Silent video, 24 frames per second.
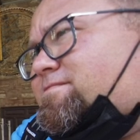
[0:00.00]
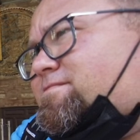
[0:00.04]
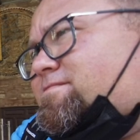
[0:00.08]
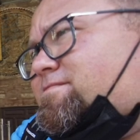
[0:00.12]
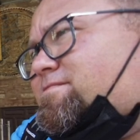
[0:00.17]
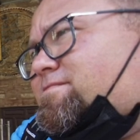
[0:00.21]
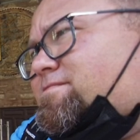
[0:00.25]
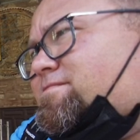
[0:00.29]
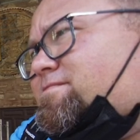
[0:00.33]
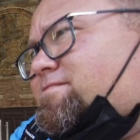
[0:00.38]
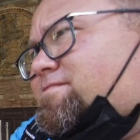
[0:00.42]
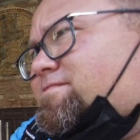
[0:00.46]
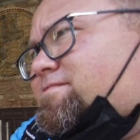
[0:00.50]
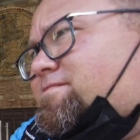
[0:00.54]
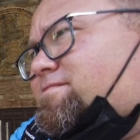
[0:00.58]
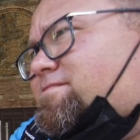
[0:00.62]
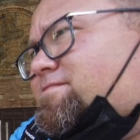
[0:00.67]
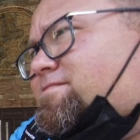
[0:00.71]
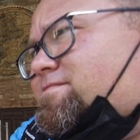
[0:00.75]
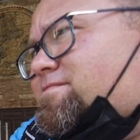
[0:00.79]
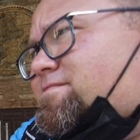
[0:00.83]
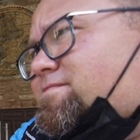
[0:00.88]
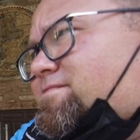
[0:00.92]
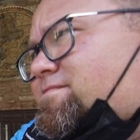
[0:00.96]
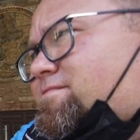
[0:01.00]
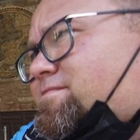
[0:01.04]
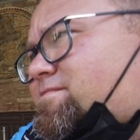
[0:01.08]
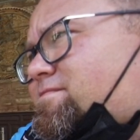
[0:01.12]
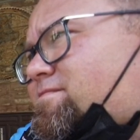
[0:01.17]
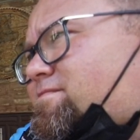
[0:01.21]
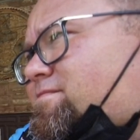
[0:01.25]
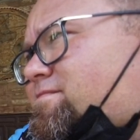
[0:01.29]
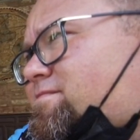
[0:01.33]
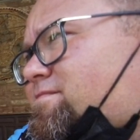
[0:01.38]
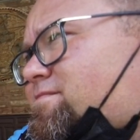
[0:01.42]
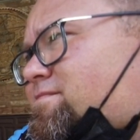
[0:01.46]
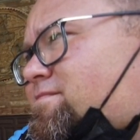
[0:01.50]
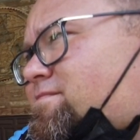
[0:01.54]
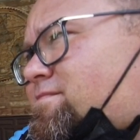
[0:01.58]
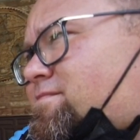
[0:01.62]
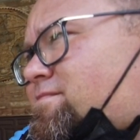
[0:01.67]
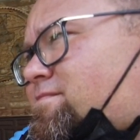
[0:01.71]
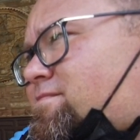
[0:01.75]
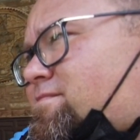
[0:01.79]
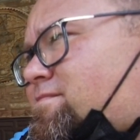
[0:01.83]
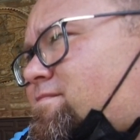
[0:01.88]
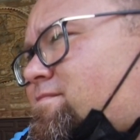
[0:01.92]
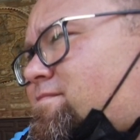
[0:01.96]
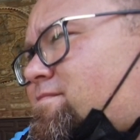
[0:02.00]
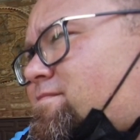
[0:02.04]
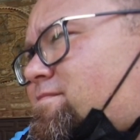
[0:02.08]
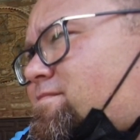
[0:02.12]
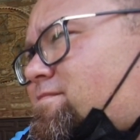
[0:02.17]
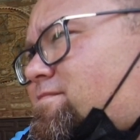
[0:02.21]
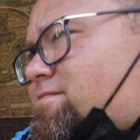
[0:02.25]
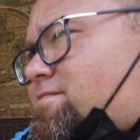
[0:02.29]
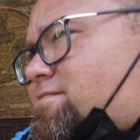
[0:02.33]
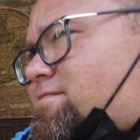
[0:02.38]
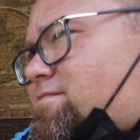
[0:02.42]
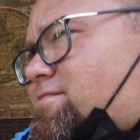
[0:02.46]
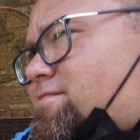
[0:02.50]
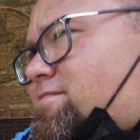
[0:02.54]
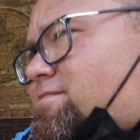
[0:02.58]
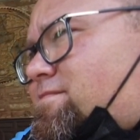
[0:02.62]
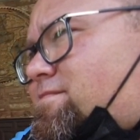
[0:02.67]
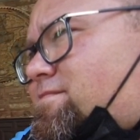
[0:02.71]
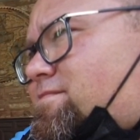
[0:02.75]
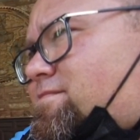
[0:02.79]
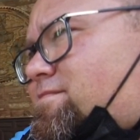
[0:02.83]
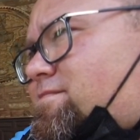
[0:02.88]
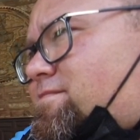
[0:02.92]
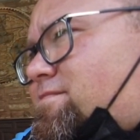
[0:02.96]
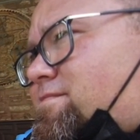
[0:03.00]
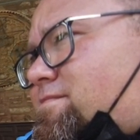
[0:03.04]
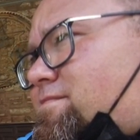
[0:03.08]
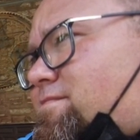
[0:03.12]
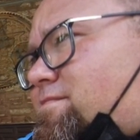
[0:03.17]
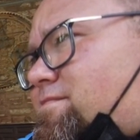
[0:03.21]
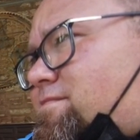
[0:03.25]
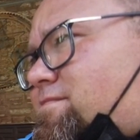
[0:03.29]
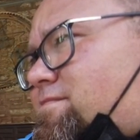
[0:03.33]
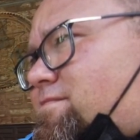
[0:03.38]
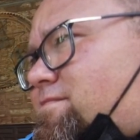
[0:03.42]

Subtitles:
(not speaking)